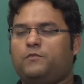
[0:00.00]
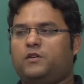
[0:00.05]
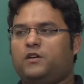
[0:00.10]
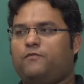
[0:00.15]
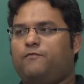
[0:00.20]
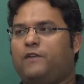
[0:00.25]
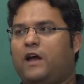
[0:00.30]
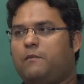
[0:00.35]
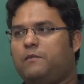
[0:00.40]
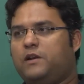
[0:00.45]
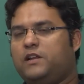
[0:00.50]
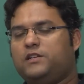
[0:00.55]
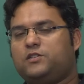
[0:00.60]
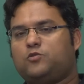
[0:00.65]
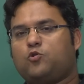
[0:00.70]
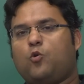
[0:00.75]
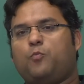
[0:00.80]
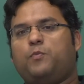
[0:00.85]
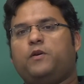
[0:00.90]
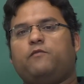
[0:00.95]
families
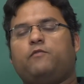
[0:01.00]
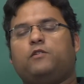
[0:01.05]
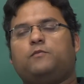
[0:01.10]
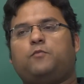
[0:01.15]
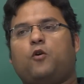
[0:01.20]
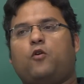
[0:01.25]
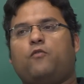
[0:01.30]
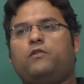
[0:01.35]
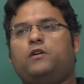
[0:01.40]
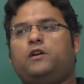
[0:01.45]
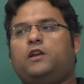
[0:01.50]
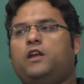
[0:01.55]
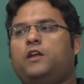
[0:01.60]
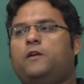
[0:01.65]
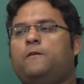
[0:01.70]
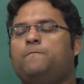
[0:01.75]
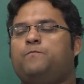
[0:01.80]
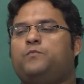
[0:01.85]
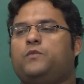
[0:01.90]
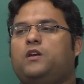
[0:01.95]
coping with poverty
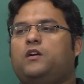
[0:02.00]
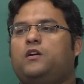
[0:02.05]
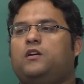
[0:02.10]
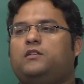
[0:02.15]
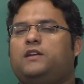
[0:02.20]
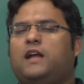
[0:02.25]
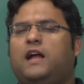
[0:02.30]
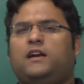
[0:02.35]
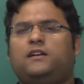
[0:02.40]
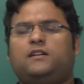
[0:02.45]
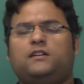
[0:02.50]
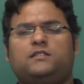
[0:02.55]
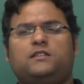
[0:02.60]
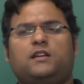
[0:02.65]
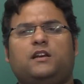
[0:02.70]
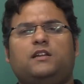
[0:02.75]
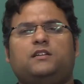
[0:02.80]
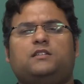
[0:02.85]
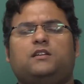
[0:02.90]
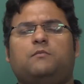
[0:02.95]

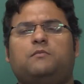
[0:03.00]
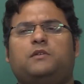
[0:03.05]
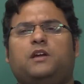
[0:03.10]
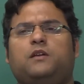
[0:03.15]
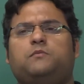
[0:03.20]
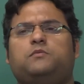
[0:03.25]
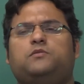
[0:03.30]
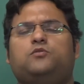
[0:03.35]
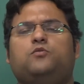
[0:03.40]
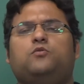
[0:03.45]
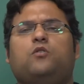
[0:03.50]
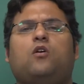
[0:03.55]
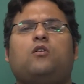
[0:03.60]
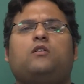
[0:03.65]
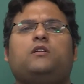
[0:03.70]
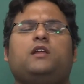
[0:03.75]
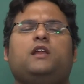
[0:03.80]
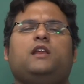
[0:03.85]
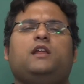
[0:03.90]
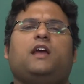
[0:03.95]
characteristically sometimes do not
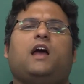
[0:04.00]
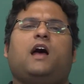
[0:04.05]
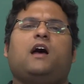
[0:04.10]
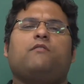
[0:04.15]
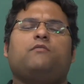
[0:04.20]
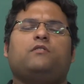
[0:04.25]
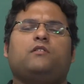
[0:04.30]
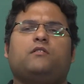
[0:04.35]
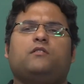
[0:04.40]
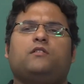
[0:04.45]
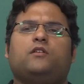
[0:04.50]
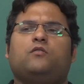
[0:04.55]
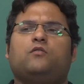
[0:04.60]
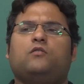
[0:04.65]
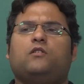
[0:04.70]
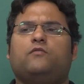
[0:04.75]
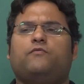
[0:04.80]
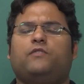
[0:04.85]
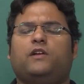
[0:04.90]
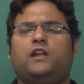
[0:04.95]
really have
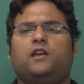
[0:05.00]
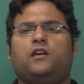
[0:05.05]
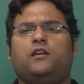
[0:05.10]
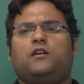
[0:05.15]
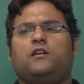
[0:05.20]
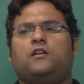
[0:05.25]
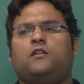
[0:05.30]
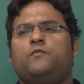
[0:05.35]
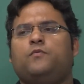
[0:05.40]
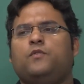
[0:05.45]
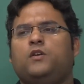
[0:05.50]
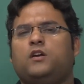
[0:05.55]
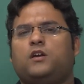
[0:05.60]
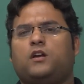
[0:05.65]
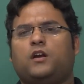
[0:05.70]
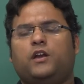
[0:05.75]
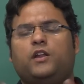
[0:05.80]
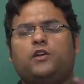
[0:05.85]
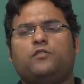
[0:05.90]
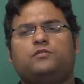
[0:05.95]
a very
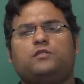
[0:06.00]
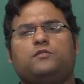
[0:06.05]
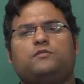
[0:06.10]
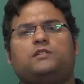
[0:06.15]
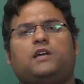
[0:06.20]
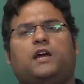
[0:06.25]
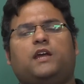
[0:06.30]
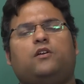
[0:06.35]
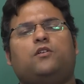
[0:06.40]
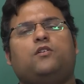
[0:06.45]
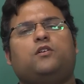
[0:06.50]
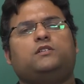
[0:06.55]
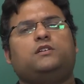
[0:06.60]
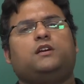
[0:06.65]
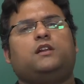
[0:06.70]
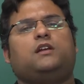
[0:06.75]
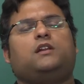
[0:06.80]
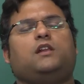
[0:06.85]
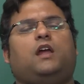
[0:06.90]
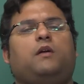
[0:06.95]
conducive
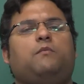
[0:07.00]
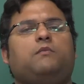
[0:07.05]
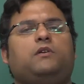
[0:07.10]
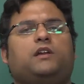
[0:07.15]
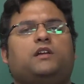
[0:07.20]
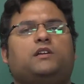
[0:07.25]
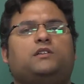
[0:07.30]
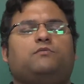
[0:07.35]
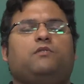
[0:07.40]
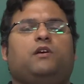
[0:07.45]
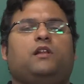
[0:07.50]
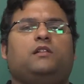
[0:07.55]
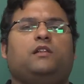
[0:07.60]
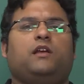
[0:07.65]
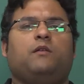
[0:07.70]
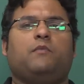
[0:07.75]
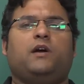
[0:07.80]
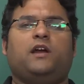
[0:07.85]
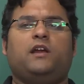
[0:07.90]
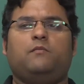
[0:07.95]
psychological climate as well.
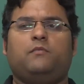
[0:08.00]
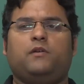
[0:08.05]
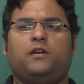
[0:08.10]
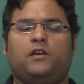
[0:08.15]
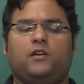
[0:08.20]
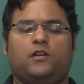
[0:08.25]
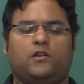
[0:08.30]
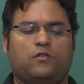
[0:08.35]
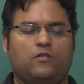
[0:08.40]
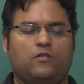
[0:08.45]
There might be